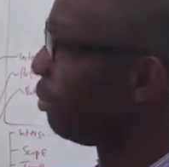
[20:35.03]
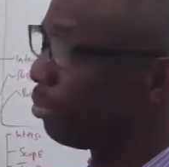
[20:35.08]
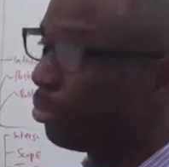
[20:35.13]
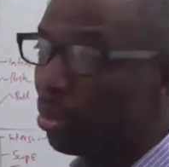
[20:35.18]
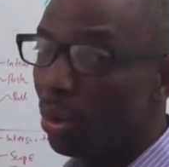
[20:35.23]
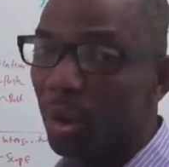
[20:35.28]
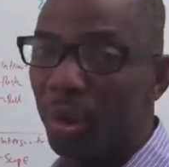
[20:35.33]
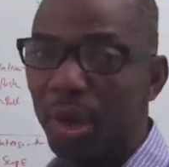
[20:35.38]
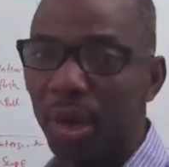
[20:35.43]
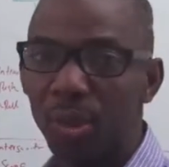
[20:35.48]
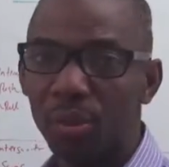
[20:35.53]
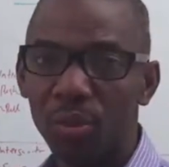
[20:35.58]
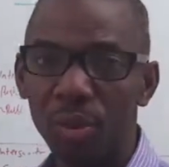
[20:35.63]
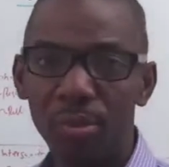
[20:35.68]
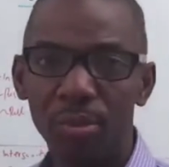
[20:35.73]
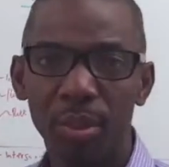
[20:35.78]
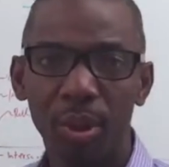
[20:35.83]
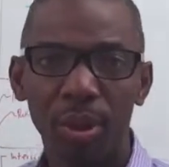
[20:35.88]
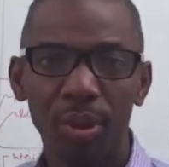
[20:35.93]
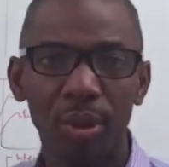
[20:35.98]
a progress
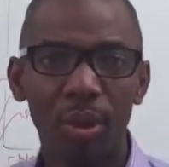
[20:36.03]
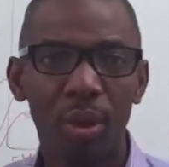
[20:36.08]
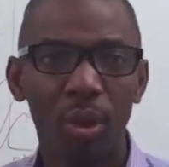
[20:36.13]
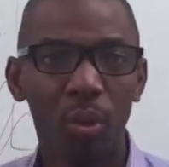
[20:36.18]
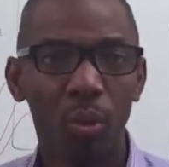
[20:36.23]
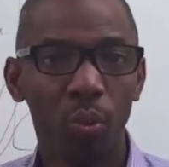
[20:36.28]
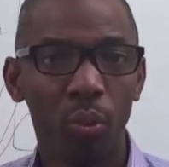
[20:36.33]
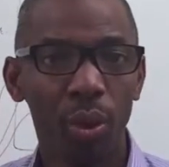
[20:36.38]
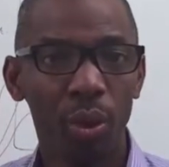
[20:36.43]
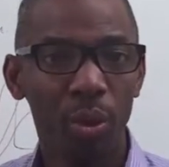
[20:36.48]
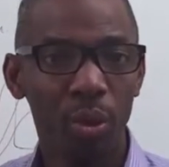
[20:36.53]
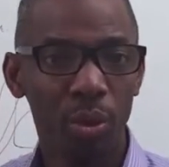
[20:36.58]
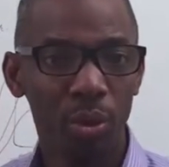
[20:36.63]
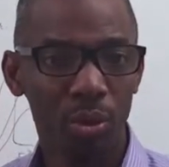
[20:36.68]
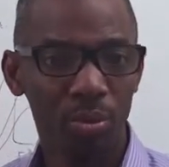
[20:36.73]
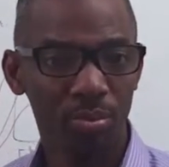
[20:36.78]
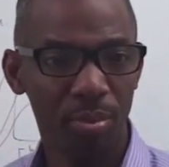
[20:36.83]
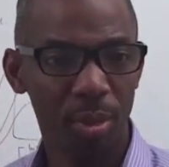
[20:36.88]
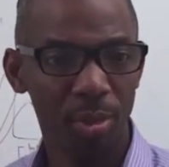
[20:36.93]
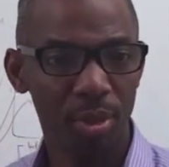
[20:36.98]
report, which
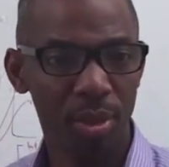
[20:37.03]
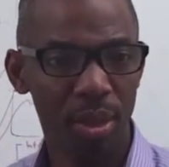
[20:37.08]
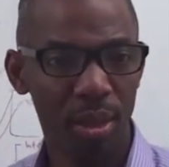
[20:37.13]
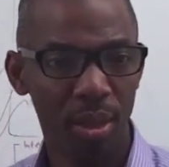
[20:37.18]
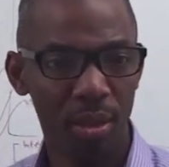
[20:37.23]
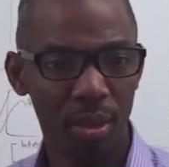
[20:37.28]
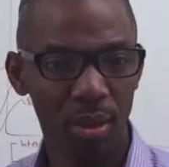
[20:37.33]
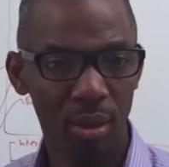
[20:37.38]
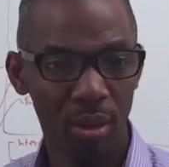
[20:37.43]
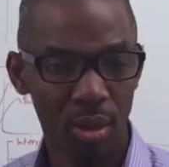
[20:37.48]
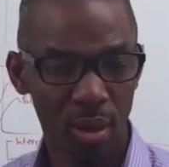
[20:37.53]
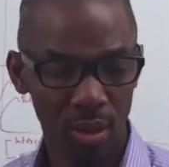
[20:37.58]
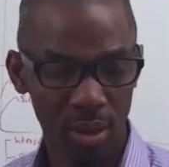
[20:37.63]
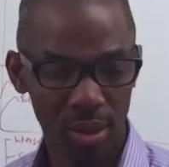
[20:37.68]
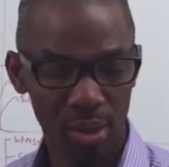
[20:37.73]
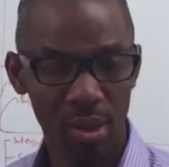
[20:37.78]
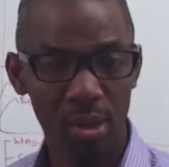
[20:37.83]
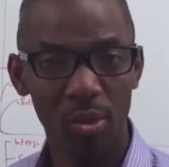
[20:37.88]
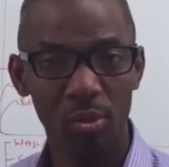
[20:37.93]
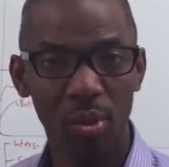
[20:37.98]
could probably tell you, okay,
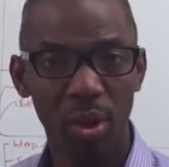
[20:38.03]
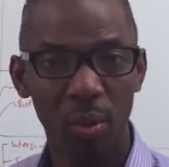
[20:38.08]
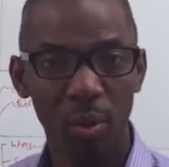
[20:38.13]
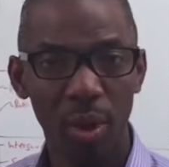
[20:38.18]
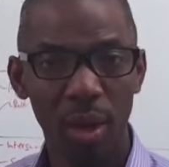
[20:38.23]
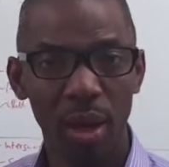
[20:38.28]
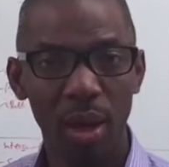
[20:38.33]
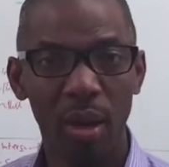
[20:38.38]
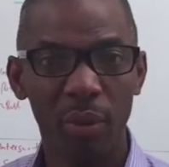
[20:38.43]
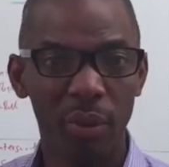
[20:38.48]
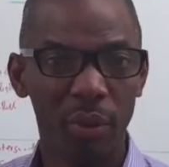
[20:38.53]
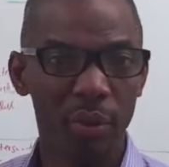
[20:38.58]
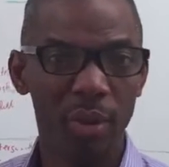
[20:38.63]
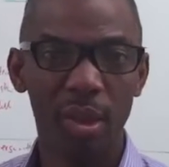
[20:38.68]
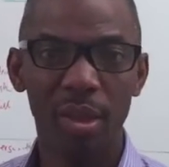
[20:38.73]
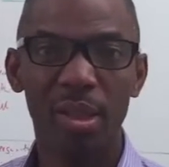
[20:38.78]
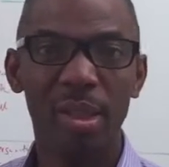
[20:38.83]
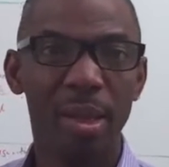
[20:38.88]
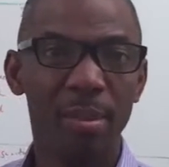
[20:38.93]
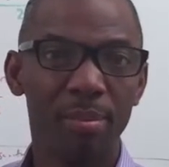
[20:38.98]
this is where we are, we've
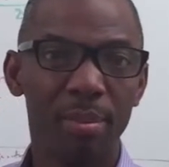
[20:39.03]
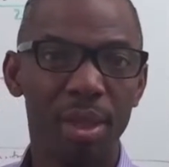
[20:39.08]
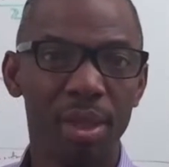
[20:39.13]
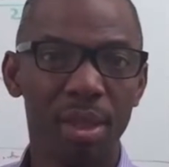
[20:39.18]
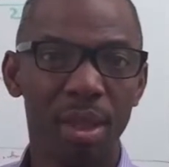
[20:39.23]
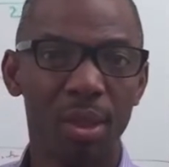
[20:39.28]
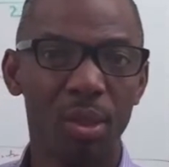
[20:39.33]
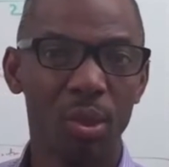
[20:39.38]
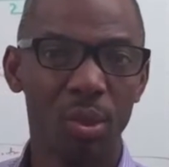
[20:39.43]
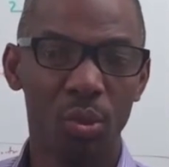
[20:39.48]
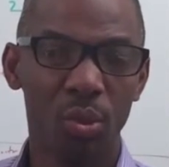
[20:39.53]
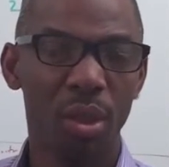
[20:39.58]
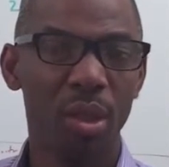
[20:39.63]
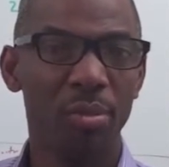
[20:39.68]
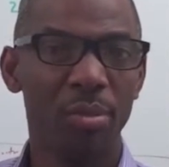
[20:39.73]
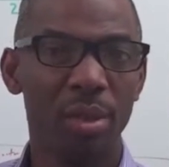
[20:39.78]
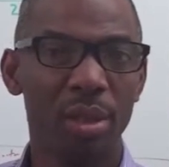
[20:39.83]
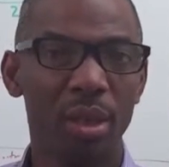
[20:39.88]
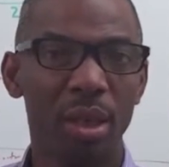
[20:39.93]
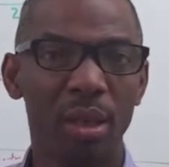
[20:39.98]
gone 10% or
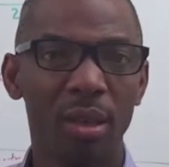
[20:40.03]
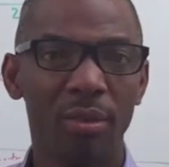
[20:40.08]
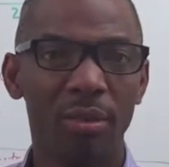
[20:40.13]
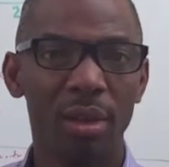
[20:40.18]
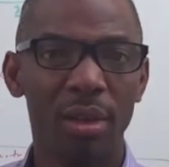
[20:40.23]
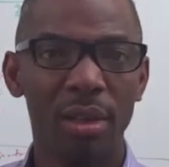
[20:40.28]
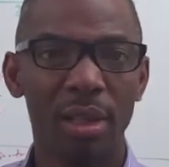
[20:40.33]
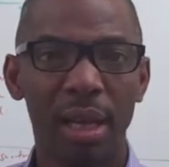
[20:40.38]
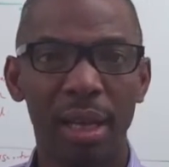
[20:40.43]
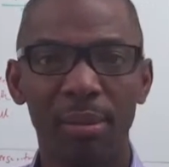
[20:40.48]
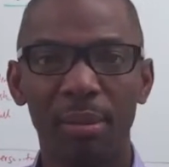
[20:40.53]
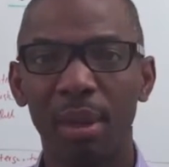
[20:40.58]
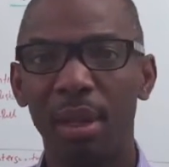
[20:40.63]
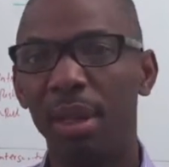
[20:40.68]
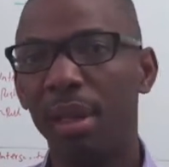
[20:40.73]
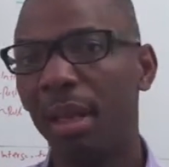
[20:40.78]
20% of the time,